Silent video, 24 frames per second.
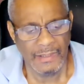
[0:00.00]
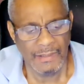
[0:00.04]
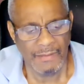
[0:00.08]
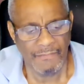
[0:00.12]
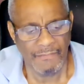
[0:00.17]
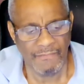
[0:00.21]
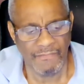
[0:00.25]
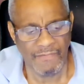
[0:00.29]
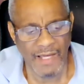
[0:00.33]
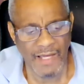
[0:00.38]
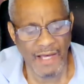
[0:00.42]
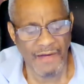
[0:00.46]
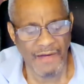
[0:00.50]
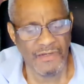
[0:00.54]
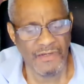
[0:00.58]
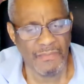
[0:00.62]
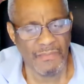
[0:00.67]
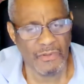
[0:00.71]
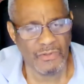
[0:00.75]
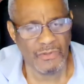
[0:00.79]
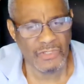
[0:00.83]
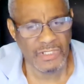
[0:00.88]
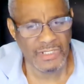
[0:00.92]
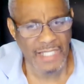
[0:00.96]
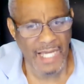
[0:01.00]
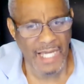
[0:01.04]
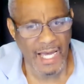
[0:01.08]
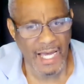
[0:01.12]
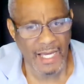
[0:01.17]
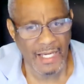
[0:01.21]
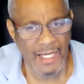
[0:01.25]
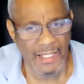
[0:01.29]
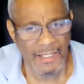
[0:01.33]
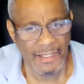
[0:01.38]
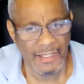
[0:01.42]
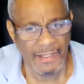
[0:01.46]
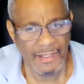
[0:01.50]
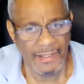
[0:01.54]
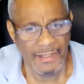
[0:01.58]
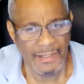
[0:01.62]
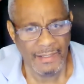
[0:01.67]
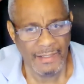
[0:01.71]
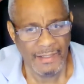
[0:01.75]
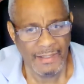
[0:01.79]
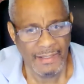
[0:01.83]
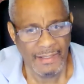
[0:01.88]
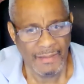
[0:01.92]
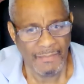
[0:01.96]
valuable stock
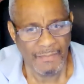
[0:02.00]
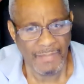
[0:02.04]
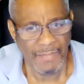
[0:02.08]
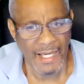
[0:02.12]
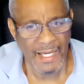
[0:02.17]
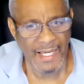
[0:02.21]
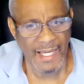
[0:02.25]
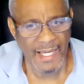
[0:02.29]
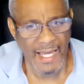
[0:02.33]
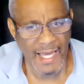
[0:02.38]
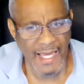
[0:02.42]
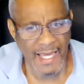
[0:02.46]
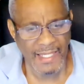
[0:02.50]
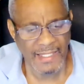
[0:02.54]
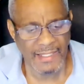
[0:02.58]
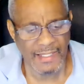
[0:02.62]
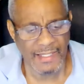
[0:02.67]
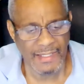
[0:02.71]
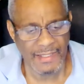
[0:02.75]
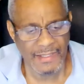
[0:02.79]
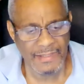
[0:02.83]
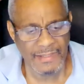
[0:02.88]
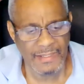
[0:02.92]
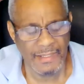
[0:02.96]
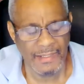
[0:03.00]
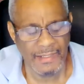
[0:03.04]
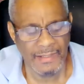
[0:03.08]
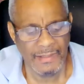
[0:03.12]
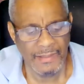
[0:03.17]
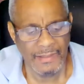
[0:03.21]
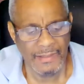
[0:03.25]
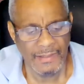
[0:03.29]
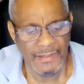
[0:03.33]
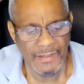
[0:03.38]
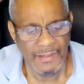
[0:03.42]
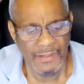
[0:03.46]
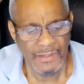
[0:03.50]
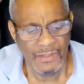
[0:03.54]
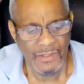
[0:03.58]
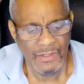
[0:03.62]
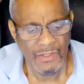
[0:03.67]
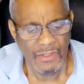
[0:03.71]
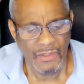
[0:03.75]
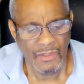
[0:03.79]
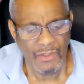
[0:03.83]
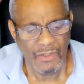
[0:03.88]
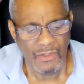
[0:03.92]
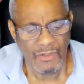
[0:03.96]
by hangings,
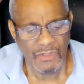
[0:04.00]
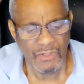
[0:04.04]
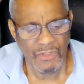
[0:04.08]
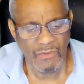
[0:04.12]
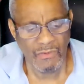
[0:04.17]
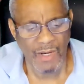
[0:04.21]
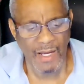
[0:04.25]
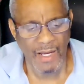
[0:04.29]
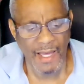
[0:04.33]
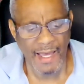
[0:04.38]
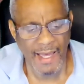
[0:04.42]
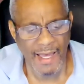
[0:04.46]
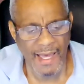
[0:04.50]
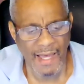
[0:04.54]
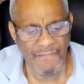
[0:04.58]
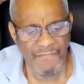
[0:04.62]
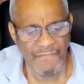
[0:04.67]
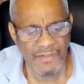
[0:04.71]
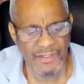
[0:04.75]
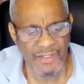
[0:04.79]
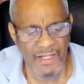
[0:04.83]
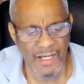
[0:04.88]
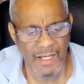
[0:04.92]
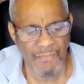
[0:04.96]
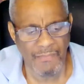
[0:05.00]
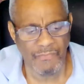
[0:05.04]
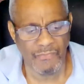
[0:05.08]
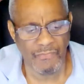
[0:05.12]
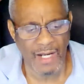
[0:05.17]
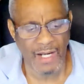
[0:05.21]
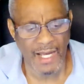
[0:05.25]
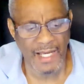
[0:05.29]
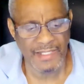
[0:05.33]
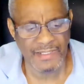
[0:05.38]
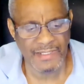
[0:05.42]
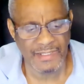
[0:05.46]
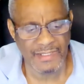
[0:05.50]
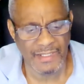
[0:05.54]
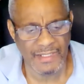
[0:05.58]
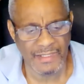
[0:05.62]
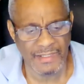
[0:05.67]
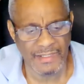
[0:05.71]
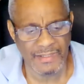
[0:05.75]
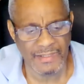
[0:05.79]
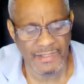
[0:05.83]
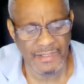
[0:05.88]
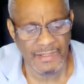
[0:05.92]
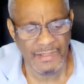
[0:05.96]
you are having
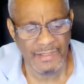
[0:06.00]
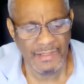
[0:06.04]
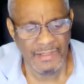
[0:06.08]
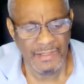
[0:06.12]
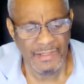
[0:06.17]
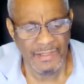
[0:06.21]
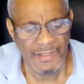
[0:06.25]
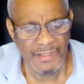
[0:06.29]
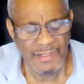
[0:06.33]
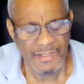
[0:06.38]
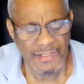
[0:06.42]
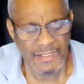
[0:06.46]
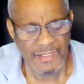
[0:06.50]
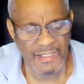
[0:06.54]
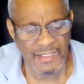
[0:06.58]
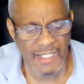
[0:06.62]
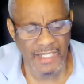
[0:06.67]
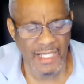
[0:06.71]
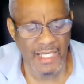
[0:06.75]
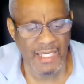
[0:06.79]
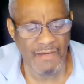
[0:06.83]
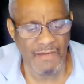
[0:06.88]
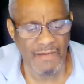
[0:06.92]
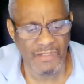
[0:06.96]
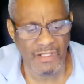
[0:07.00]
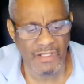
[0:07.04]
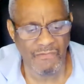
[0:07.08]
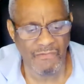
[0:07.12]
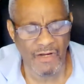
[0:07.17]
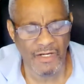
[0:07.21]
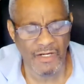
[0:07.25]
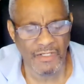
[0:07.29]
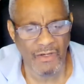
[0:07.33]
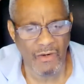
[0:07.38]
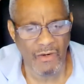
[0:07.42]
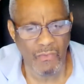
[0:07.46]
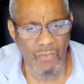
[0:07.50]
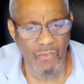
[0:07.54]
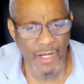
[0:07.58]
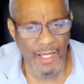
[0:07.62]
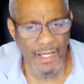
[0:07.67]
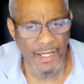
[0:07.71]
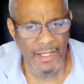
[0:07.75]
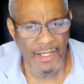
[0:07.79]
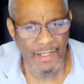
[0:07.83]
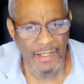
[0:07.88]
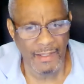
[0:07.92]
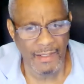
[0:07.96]
uprisings. Slaves are running
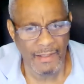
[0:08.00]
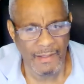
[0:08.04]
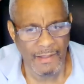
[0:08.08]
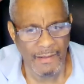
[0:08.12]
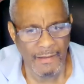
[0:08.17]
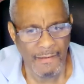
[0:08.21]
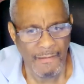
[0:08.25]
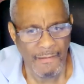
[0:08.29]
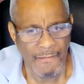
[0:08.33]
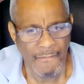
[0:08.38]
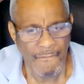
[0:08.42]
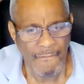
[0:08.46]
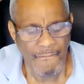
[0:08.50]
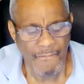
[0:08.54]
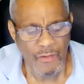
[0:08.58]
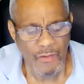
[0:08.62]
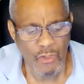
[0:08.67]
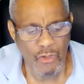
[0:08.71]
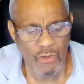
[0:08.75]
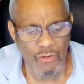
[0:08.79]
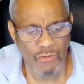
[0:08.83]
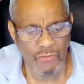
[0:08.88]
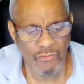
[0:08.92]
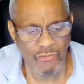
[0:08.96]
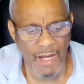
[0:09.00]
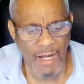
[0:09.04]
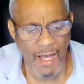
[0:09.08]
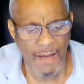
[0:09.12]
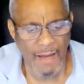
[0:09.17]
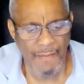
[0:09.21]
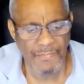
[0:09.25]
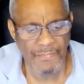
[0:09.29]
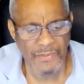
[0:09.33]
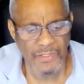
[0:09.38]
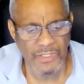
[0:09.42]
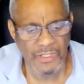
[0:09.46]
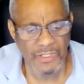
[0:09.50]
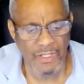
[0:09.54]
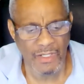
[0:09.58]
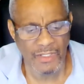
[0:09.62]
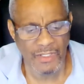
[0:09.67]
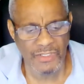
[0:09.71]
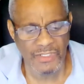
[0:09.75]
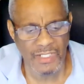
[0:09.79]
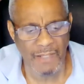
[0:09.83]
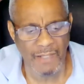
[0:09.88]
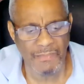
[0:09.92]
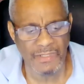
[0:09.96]
away. Your crops are
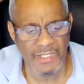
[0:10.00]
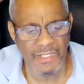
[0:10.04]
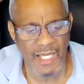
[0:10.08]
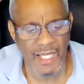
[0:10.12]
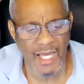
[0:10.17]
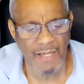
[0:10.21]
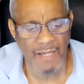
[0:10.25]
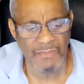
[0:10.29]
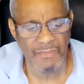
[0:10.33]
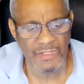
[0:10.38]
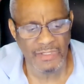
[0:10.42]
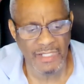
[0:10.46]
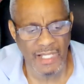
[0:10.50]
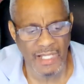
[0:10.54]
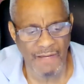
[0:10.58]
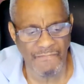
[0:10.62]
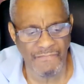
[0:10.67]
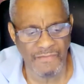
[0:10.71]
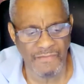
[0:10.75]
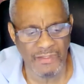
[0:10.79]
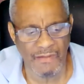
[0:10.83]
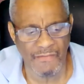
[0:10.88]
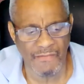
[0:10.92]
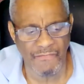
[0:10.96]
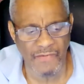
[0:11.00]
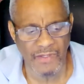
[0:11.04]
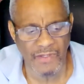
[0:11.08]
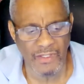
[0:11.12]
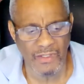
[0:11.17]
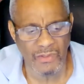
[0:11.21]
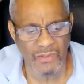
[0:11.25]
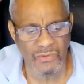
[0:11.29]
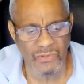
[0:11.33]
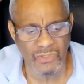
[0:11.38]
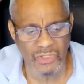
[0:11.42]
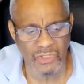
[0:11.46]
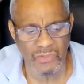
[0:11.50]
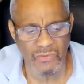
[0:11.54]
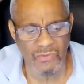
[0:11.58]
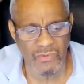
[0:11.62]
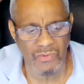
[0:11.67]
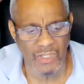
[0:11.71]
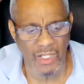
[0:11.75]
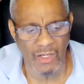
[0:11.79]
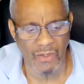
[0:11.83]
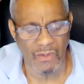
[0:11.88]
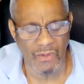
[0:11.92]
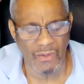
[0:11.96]
sometimes left in the fields too
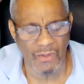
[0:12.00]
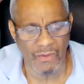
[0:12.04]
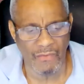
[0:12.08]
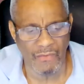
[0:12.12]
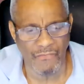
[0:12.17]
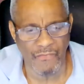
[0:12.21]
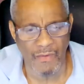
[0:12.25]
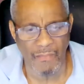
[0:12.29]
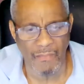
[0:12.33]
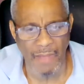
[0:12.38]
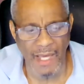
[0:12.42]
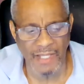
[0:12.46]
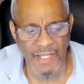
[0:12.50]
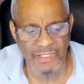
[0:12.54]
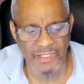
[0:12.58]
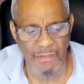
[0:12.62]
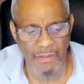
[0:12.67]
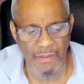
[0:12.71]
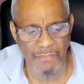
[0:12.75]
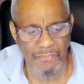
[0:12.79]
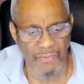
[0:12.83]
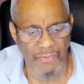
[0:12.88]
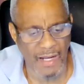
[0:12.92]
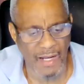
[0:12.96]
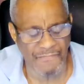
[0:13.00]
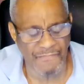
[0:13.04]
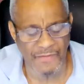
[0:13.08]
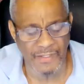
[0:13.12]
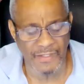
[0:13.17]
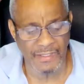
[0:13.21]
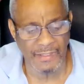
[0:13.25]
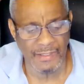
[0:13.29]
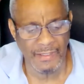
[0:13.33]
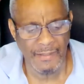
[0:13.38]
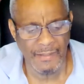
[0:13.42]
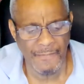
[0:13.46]
long for maximum profit.